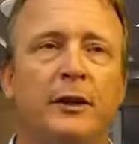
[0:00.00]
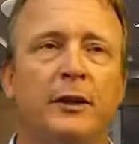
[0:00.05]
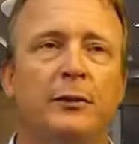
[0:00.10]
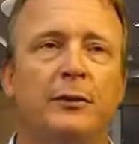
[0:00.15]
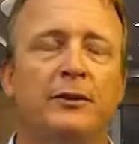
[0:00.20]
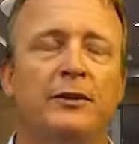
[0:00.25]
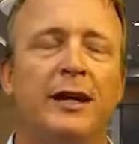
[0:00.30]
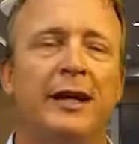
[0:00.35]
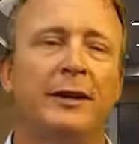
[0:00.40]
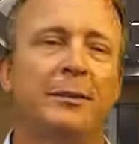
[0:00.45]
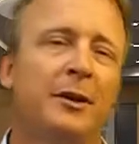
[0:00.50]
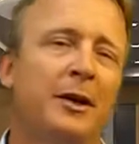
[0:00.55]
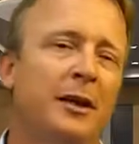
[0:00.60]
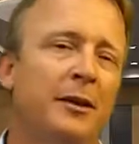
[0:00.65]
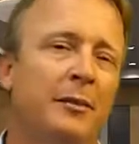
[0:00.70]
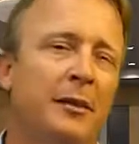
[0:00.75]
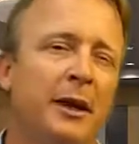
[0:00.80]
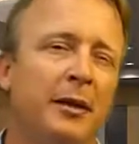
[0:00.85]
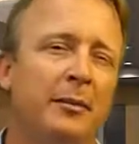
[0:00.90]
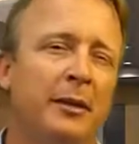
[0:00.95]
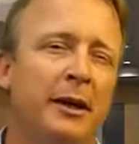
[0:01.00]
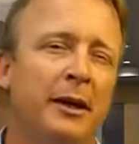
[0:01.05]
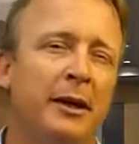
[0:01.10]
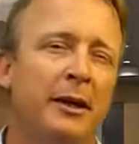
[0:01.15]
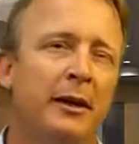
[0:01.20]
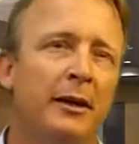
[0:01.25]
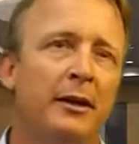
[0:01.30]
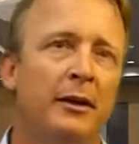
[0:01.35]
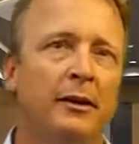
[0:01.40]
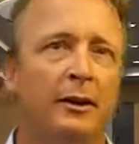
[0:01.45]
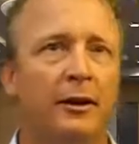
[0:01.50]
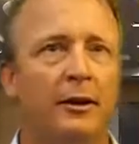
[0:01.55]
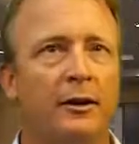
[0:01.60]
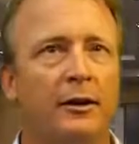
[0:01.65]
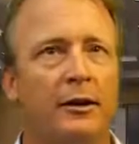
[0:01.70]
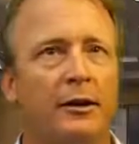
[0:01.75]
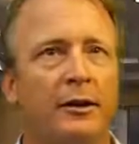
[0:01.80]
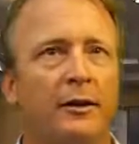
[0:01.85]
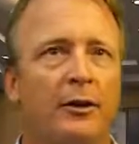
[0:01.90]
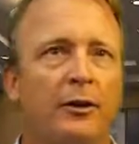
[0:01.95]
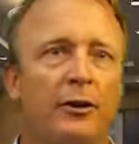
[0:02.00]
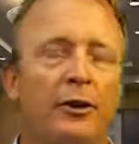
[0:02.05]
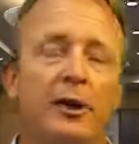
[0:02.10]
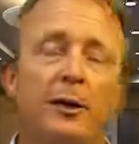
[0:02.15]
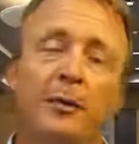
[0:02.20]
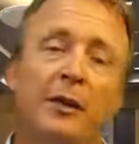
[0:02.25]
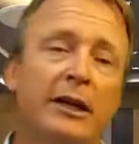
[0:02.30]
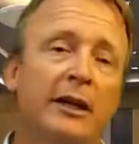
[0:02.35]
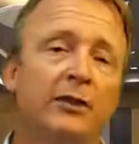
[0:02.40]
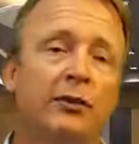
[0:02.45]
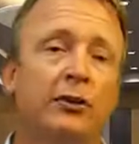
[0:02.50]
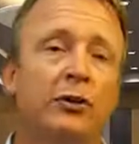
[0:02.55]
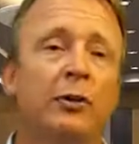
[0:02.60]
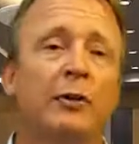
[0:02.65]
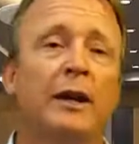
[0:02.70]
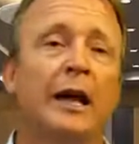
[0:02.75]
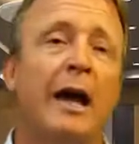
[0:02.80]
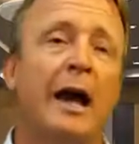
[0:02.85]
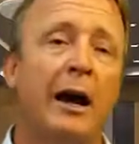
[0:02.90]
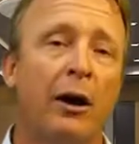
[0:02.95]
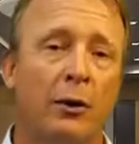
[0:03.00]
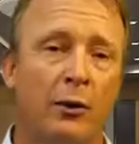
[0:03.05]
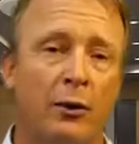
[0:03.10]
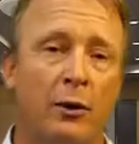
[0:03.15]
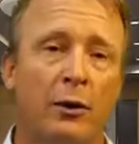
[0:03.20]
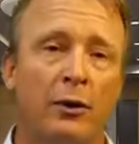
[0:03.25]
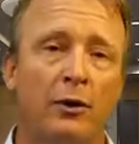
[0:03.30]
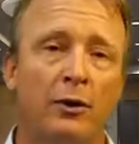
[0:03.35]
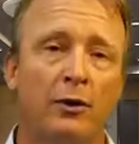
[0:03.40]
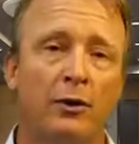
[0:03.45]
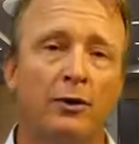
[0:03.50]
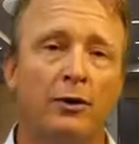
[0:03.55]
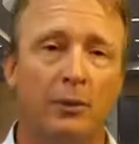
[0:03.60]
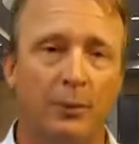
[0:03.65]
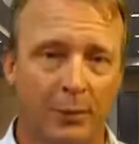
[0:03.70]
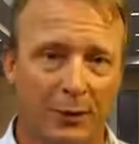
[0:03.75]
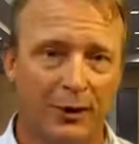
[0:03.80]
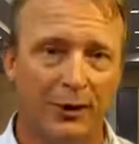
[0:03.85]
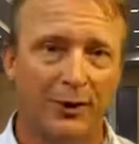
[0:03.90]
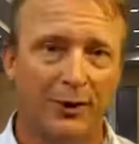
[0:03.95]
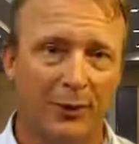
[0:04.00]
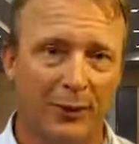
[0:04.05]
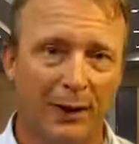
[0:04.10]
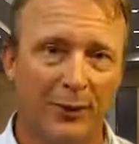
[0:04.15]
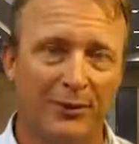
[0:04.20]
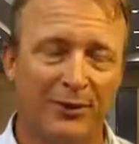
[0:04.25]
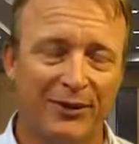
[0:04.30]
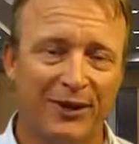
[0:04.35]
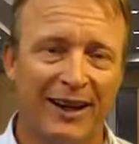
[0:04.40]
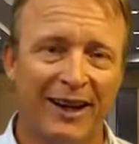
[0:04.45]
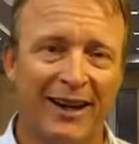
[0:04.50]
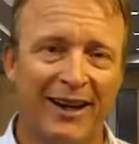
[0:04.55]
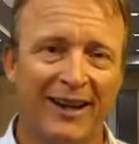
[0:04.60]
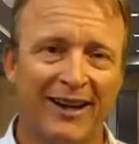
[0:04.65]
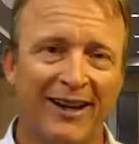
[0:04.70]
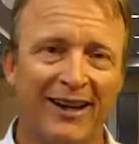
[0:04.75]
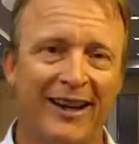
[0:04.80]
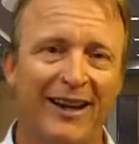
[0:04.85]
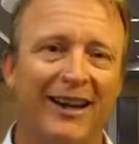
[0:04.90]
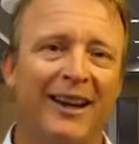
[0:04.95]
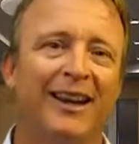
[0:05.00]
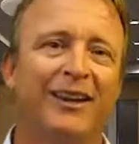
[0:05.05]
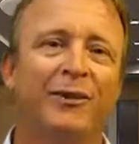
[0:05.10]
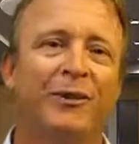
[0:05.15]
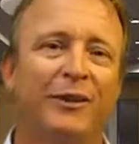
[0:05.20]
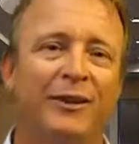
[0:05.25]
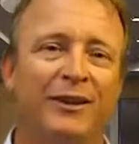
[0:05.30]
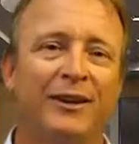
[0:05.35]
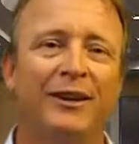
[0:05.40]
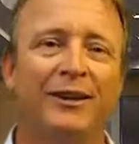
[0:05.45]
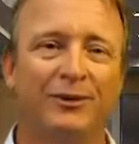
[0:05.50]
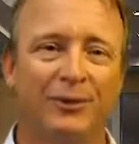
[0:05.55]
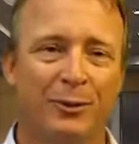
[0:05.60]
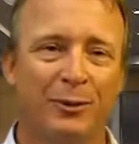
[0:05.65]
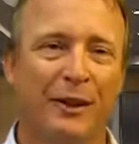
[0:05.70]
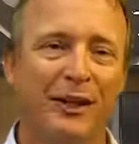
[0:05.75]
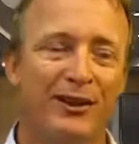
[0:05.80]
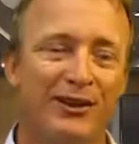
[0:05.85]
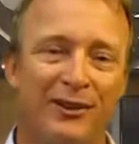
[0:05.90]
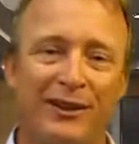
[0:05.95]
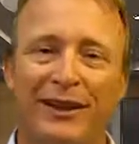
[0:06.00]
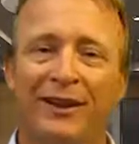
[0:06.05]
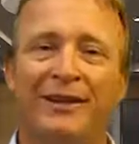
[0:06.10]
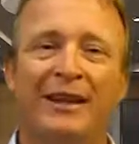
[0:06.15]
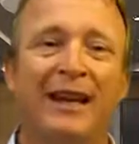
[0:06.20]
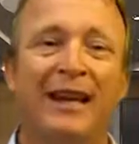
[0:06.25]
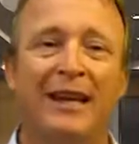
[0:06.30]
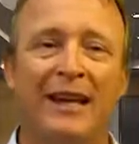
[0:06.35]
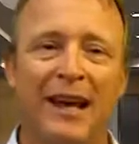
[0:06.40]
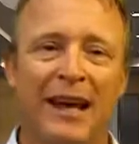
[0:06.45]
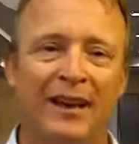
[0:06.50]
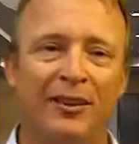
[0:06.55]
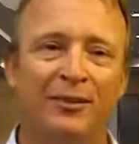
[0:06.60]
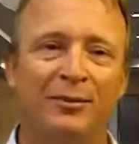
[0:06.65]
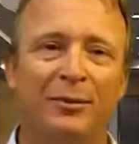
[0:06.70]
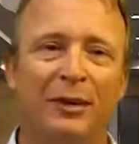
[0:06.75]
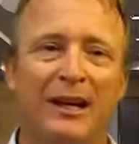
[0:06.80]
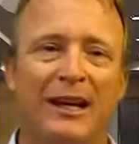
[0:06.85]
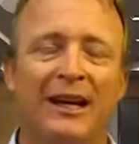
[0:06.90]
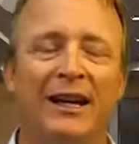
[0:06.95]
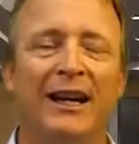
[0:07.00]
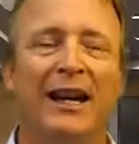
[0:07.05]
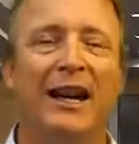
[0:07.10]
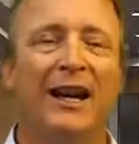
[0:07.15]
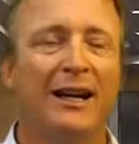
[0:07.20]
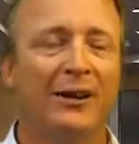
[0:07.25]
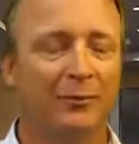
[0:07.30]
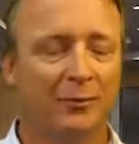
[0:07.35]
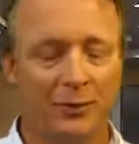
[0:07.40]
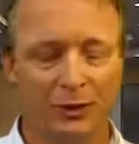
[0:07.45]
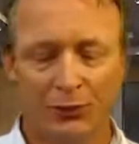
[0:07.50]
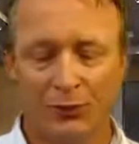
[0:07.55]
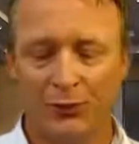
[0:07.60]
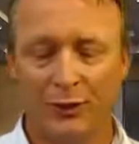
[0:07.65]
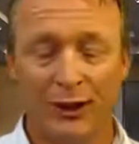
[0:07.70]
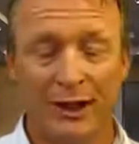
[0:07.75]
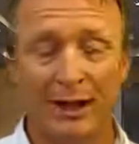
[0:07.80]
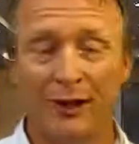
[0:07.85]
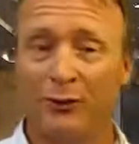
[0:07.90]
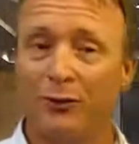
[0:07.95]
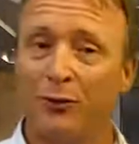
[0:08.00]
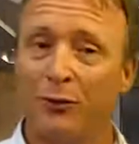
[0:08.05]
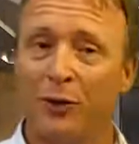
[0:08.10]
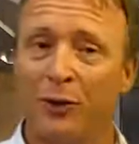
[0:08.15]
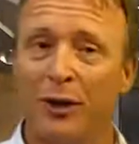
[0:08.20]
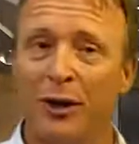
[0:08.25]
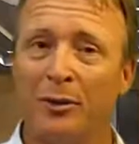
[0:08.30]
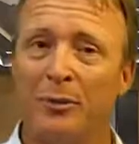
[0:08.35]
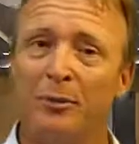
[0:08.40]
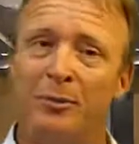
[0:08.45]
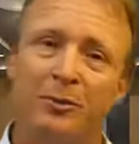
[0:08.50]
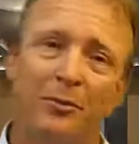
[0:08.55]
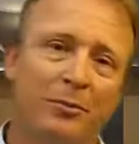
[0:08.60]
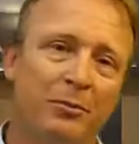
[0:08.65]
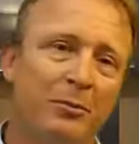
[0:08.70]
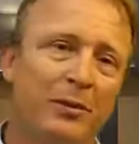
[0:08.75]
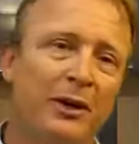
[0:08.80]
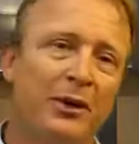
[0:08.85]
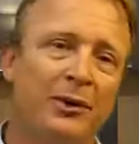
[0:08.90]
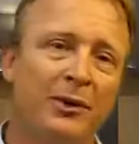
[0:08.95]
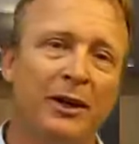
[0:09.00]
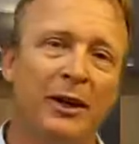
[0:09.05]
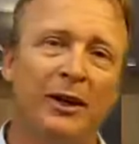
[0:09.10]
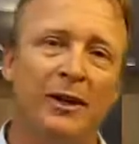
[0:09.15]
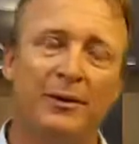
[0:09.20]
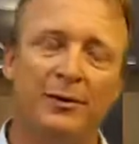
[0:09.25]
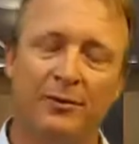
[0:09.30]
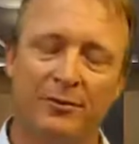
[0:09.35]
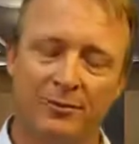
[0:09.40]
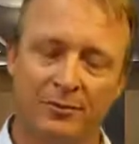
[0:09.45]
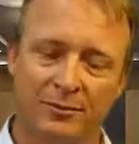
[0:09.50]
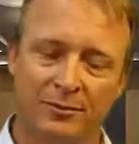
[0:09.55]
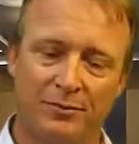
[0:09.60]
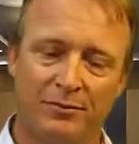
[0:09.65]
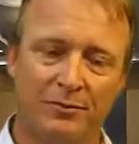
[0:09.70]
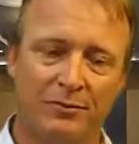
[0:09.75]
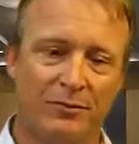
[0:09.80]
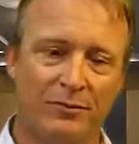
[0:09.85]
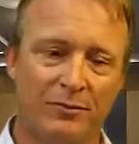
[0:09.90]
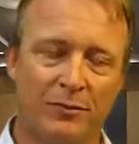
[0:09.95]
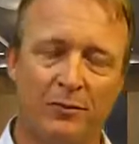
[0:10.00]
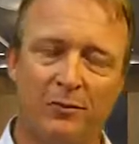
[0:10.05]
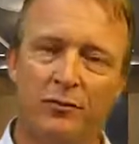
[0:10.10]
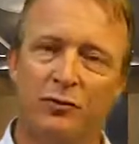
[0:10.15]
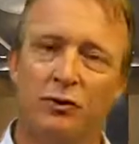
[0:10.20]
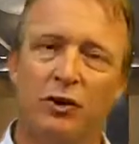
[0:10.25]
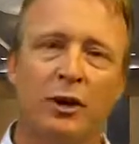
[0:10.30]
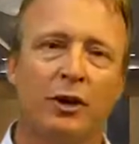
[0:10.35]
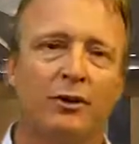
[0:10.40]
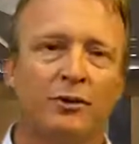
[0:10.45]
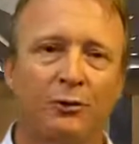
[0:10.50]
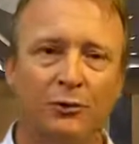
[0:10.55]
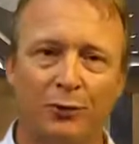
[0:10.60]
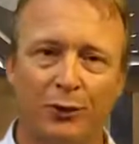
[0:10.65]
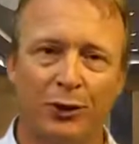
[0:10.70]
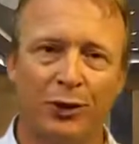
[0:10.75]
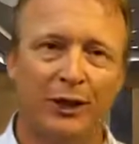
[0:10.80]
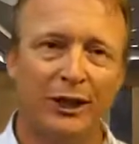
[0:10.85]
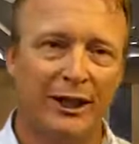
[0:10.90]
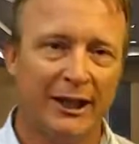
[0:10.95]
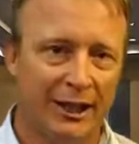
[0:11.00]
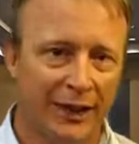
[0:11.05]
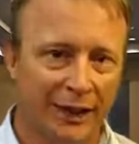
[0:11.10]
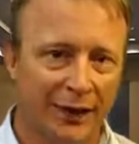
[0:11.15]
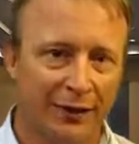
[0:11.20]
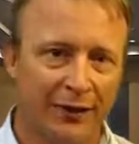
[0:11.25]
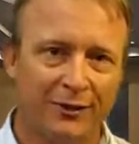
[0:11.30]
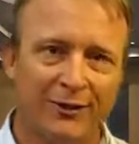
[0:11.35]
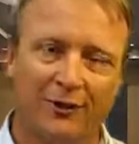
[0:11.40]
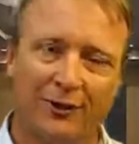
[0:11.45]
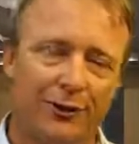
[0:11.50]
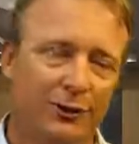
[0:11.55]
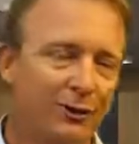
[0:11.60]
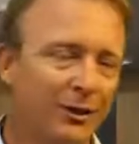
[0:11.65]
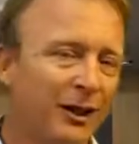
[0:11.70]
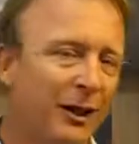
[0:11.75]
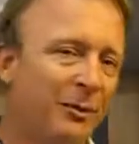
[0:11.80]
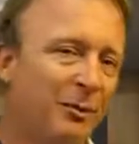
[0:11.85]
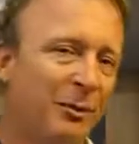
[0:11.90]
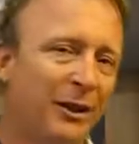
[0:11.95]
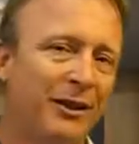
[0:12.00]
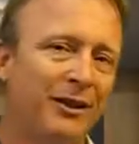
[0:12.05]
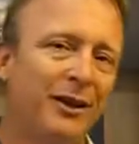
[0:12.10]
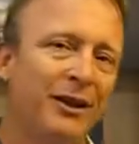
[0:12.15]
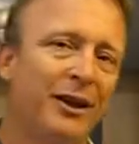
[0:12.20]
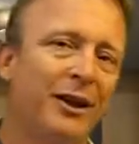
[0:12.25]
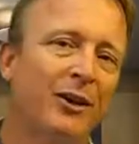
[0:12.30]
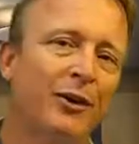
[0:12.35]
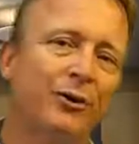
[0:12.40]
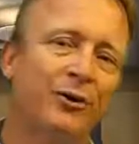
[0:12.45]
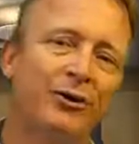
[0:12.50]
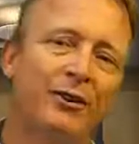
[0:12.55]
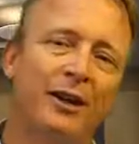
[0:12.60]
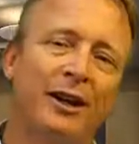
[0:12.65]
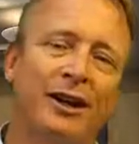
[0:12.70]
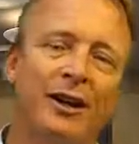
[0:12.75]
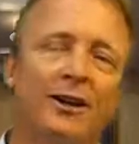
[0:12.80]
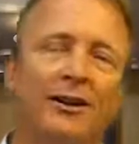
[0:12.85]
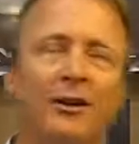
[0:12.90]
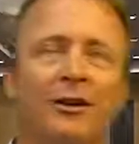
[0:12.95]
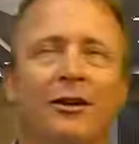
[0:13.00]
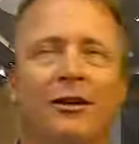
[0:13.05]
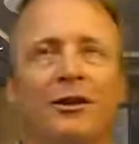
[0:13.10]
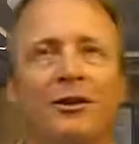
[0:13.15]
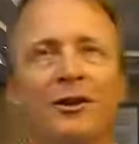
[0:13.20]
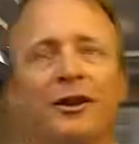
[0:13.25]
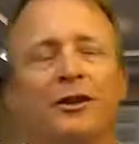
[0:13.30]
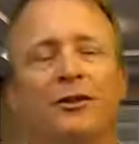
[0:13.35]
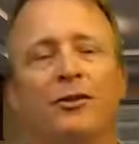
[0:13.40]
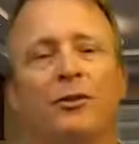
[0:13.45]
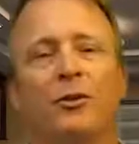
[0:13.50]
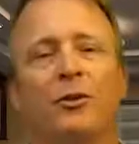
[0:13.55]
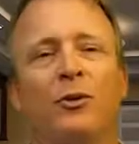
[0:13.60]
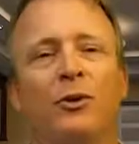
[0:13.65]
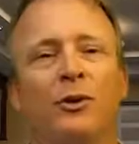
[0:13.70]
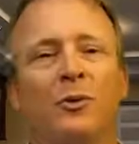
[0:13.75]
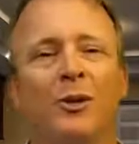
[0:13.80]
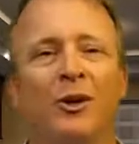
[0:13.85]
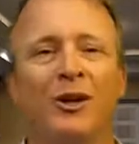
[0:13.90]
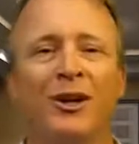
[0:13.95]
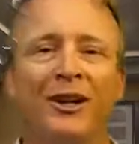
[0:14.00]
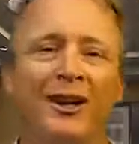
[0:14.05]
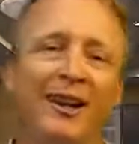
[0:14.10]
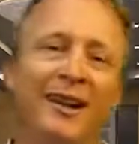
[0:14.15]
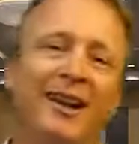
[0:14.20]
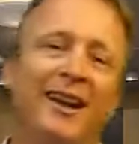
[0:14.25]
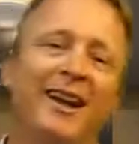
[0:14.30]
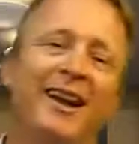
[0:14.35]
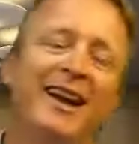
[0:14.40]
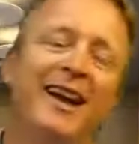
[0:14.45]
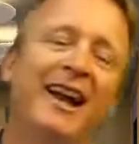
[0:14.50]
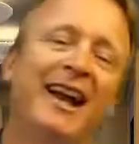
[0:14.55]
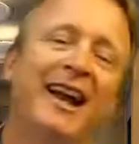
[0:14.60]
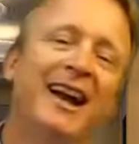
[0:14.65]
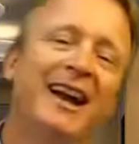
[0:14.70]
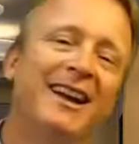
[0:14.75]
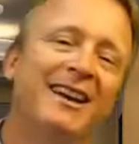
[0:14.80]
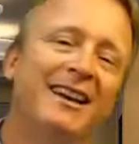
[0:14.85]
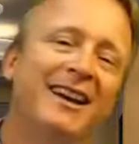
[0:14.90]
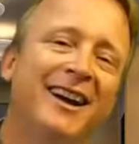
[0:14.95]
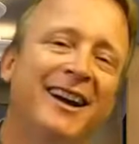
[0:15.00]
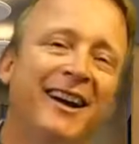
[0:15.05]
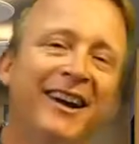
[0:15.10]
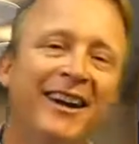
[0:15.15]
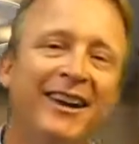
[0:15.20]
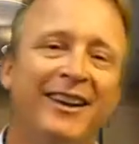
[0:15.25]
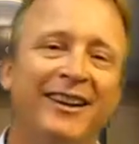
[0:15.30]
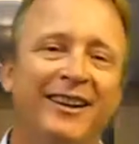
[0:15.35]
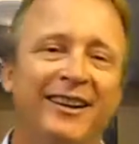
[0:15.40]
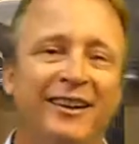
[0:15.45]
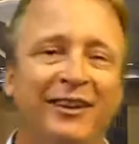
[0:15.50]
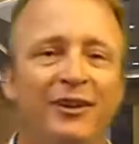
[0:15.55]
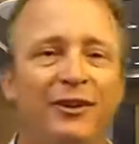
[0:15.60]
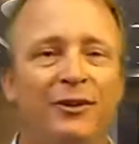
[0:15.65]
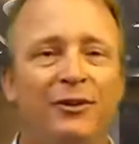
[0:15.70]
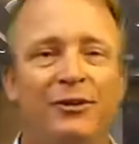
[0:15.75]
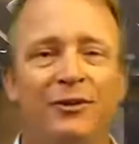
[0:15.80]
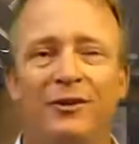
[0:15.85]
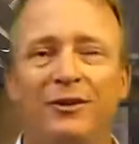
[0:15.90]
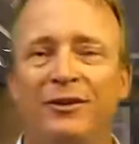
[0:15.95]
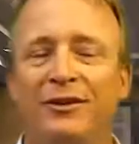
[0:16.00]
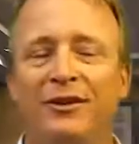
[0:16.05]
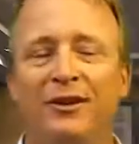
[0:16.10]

it would take me maybe 30 minutes to an hour to build a website with the information that they gave me and just fill out a form, build it, charge them for a year. Don't do that monthly hosting. Oh, that's horrible. And uh, you